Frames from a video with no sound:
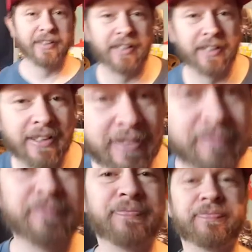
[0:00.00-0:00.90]

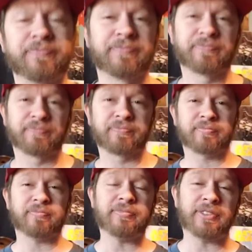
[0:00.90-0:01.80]
Um,
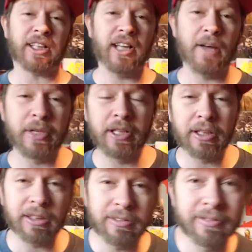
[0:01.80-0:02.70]
I'm
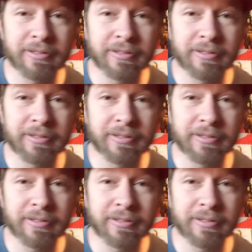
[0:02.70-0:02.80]
here,